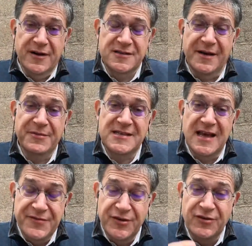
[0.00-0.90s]
So I would say
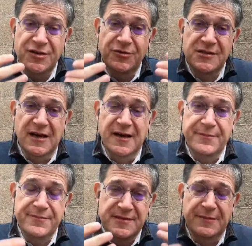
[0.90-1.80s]
if you can do
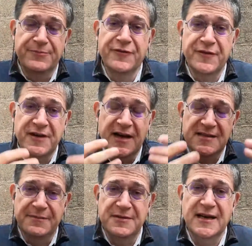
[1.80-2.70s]
some proof of
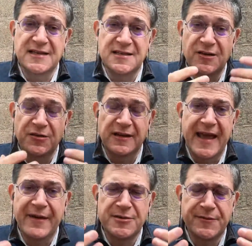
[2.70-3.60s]
concept and get to know the
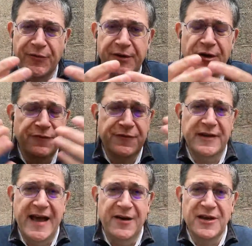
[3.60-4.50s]
language before you go full
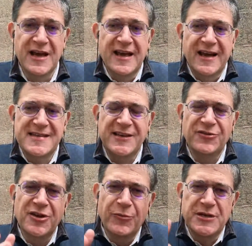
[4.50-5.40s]
out, because then you'll
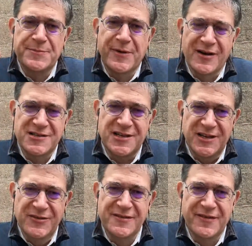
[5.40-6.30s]
know which parts to
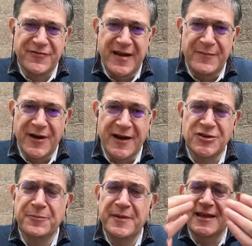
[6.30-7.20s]
use of the framework. And
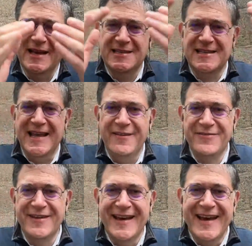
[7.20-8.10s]
don't be like a slave
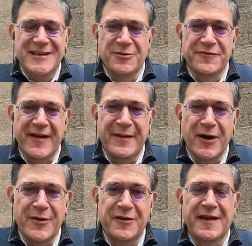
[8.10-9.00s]
to a
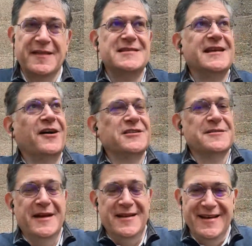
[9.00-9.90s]
framework where you think this is the
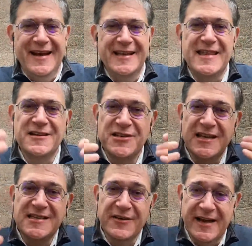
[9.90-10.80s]
ultimate. It's
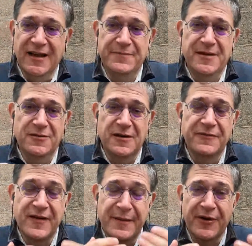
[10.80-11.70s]
there to help you. A
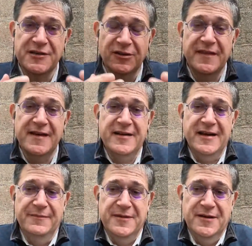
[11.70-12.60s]
framework is only there to
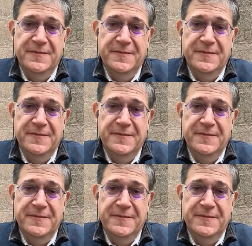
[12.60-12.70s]
help you.